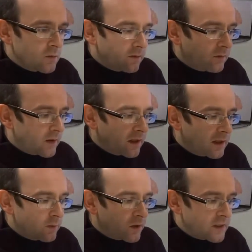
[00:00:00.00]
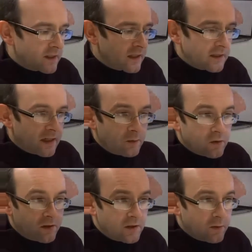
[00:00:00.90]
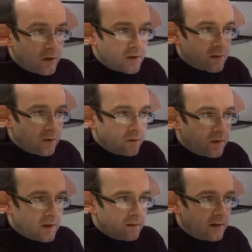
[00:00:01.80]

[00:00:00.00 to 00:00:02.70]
we've got a lot more detail to capture on the emergence profile,